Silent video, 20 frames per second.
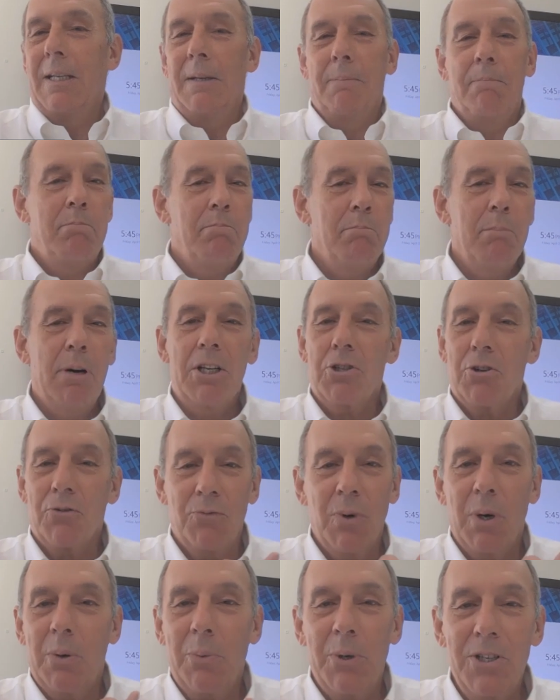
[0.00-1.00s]
much of
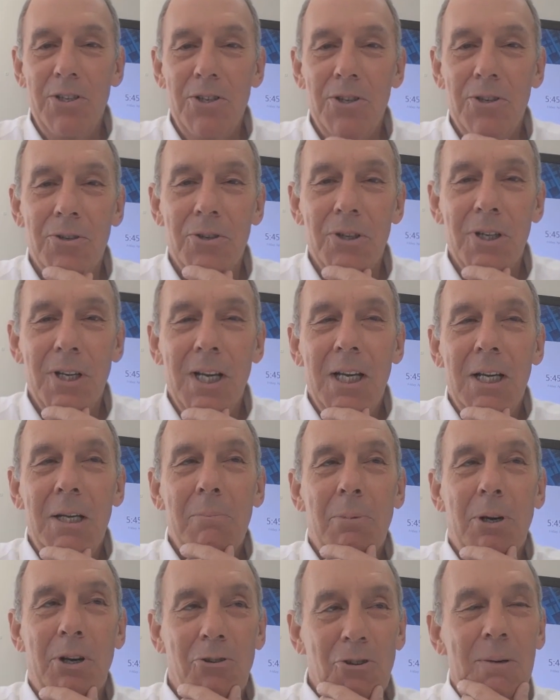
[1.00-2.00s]
what we do,
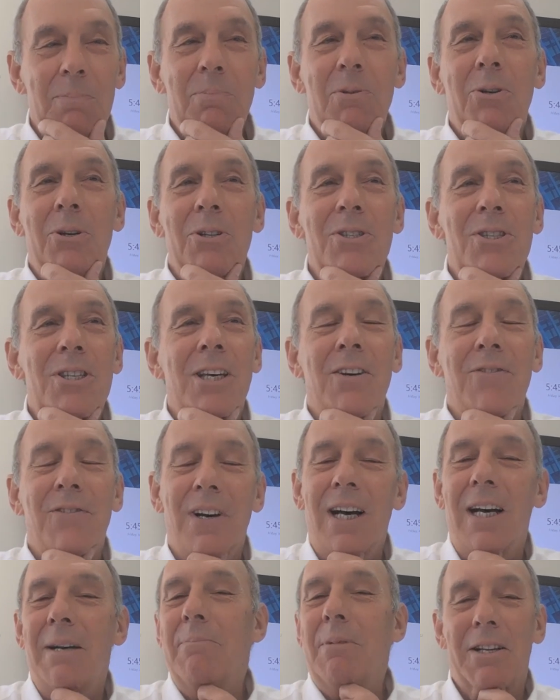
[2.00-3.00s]
but crypto itself,
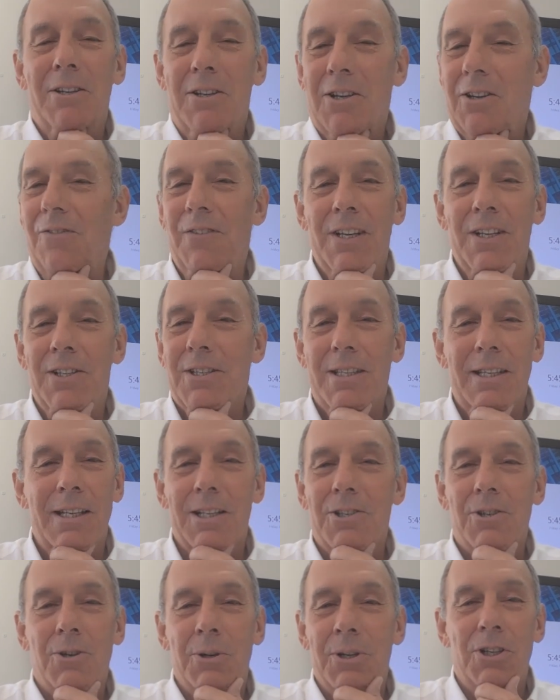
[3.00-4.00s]
I'm not convinced that
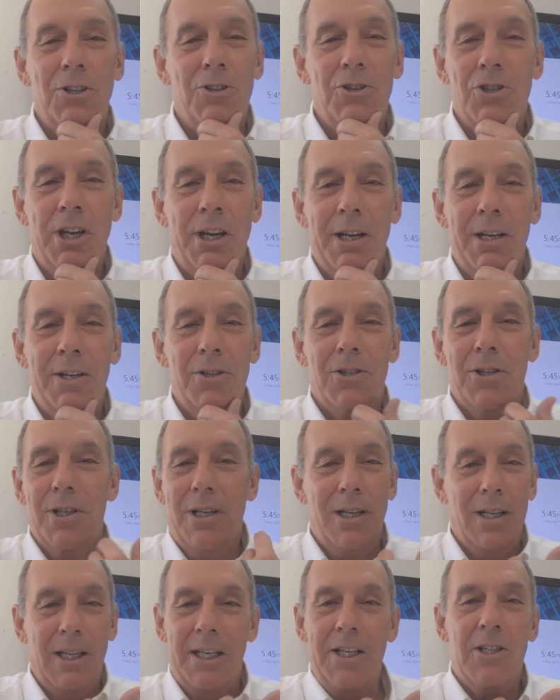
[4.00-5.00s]
it's going to change,
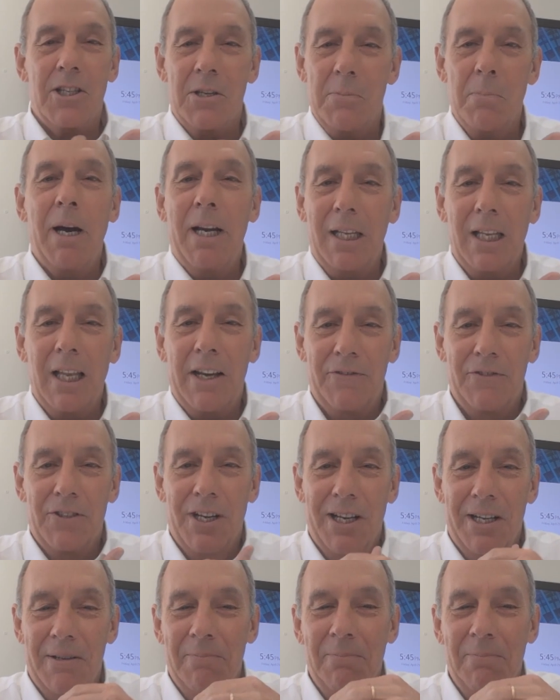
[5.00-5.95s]
at least in my lifetime.